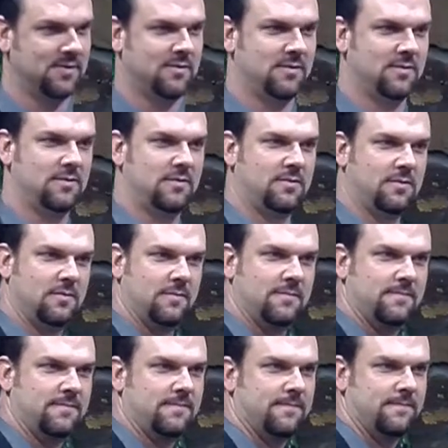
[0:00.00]

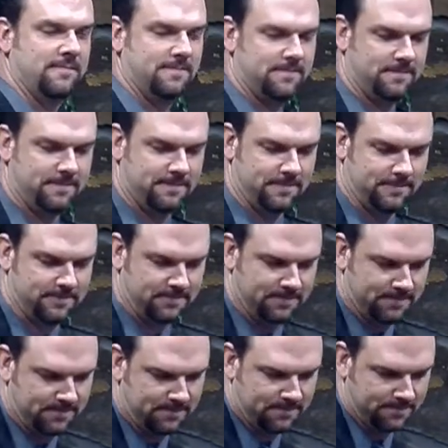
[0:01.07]

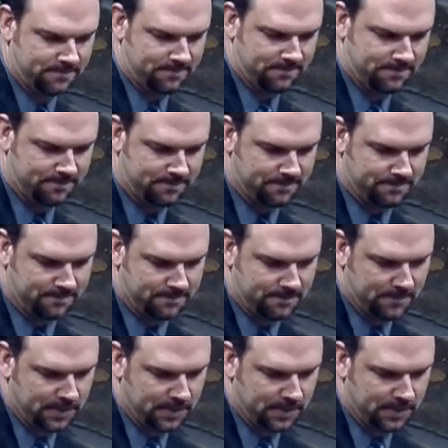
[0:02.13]
[no speech]